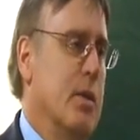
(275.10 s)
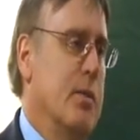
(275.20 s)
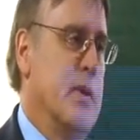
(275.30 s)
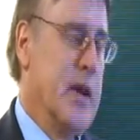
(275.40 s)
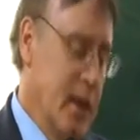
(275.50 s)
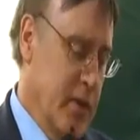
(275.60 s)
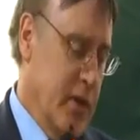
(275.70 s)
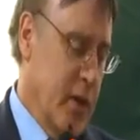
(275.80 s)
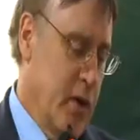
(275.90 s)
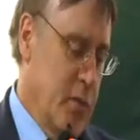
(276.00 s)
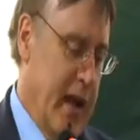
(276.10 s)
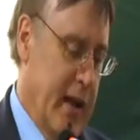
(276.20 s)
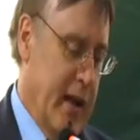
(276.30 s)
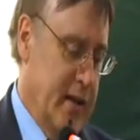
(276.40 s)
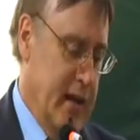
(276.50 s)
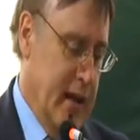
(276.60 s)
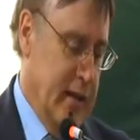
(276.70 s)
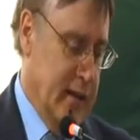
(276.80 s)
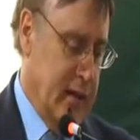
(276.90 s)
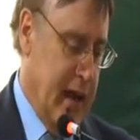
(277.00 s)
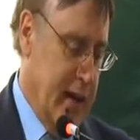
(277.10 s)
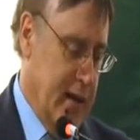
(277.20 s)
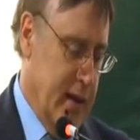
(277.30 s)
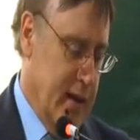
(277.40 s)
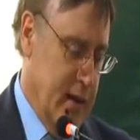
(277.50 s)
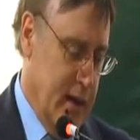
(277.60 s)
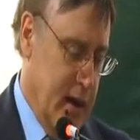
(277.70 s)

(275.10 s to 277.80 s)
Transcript: So beginning with the current reality in Canada,